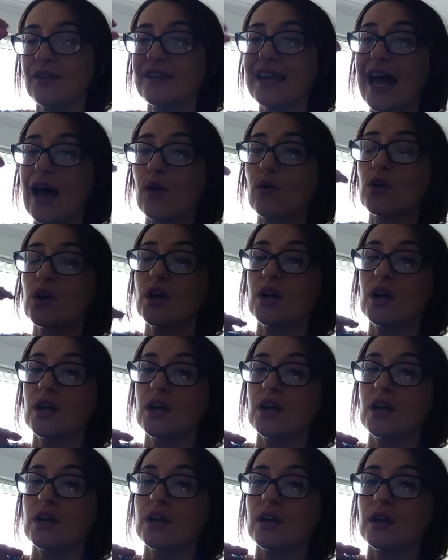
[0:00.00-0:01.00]
Now,
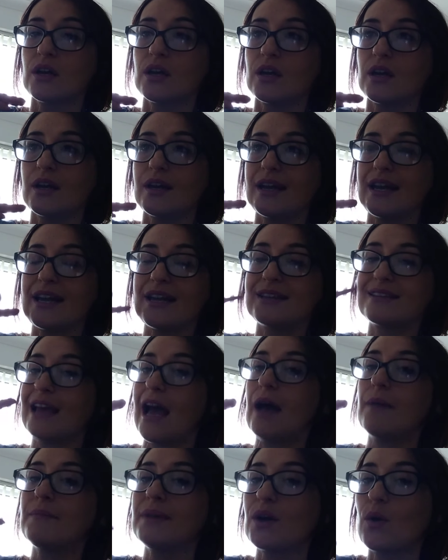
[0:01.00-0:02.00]
it
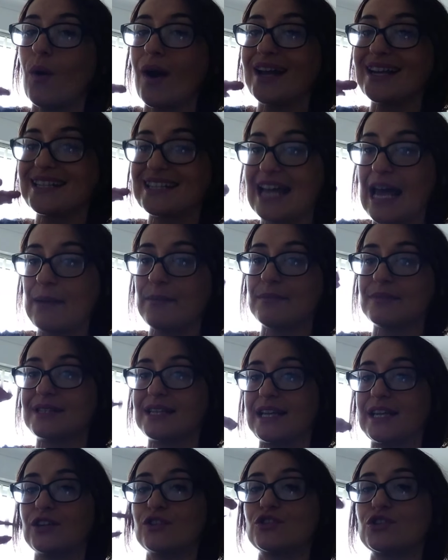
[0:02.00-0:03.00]
can be quite
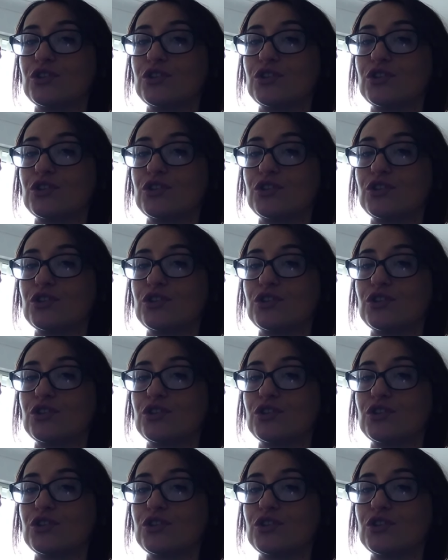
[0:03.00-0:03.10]
tempting